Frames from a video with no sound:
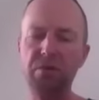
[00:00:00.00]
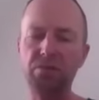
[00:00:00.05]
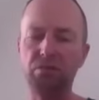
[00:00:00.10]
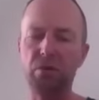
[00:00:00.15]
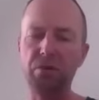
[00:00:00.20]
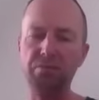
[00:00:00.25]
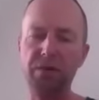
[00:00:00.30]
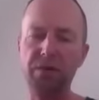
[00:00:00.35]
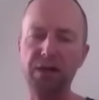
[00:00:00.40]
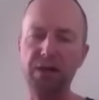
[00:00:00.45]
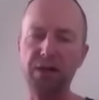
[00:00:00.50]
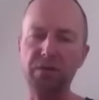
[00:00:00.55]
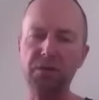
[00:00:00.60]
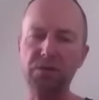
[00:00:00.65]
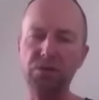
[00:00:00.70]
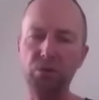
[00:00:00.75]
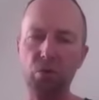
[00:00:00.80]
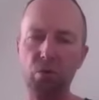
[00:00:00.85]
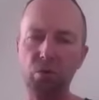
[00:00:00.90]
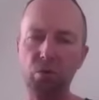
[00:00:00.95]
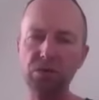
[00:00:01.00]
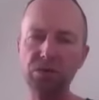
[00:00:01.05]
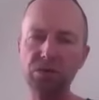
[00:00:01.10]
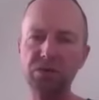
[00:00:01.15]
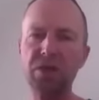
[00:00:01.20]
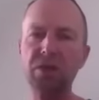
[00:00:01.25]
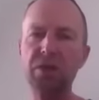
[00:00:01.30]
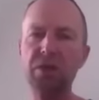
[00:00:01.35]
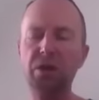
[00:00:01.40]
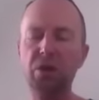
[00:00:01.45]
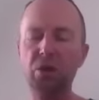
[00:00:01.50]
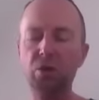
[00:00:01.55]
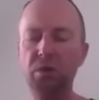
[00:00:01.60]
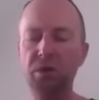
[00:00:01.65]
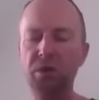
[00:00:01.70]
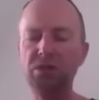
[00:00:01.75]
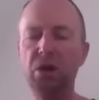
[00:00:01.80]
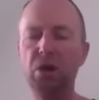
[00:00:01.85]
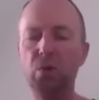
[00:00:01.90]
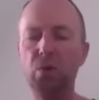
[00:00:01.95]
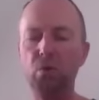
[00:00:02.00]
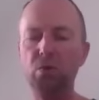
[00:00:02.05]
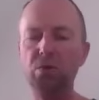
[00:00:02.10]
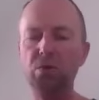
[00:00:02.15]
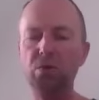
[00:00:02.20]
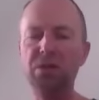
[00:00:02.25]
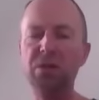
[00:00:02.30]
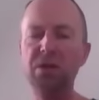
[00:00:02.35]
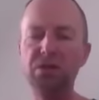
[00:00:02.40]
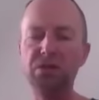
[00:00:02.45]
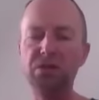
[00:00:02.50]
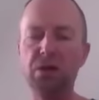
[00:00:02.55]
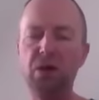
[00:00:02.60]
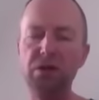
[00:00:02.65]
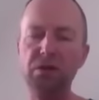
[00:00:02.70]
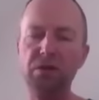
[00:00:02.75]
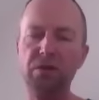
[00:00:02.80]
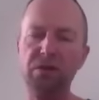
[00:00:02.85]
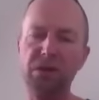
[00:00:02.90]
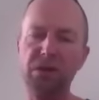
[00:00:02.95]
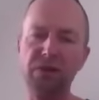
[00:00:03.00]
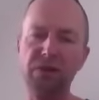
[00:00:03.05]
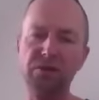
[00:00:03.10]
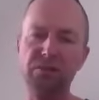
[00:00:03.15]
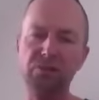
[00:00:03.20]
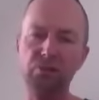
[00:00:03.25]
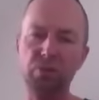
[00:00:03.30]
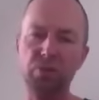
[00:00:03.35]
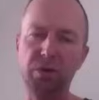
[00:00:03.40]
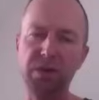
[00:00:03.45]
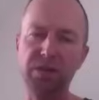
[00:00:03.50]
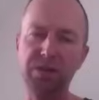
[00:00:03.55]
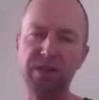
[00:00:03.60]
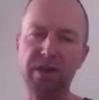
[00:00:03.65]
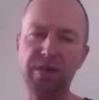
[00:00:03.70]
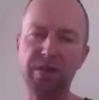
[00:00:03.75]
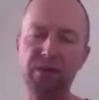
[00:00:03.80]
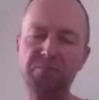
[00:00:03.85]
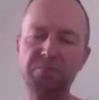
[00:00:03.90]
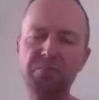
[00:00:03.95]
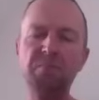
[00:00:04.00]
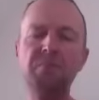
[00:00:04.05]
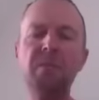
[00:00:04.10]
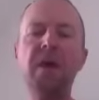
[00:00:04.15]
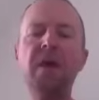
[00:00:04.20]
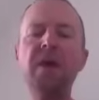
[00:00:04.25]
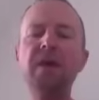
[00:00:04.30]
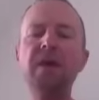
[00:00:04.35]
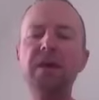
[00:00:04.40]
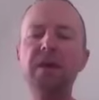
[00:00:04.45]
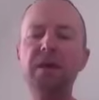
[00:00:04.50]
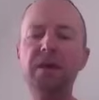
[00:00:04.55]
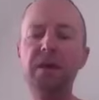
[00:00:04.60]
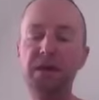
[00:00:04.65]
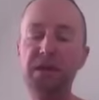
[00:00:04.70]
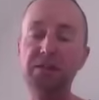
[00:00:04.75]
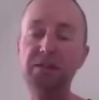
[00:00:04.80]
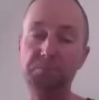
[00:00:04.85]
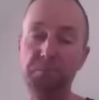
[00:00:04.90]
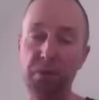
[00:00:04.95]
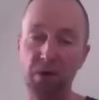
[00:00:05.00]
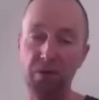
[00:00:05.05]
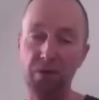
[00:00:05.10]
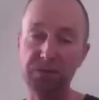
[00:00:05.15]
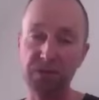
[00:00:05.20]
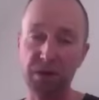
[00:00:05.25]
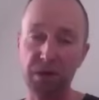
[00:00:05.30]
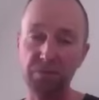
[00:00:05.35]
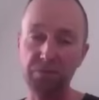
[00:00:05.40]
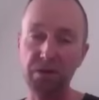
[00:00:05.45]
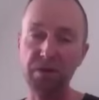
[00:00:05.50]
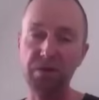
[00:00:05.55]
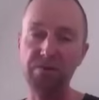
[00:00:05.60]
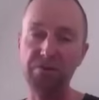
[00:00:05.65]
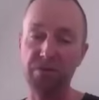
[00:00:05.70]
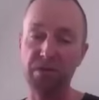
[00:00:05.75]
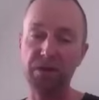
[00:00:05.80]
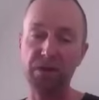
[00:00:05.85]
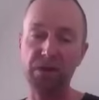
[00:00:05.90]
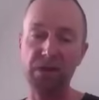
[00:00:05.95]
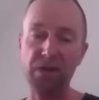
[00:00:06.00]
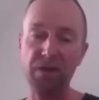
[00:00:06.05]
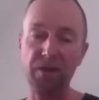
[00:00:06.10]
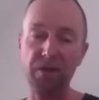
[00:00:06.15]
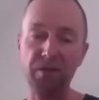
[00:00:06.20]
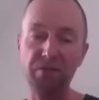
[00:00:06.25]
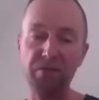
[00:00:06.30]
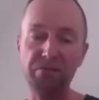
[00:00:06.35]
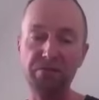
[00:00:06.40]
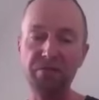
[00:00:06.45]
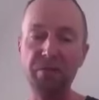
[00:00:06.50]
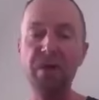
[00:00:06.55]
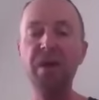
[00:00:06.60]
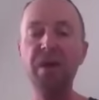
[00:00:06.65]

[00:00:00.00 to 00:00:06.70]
frontman of The Doors, who we're told died at the age of 27 in his bathtub, funnily enough,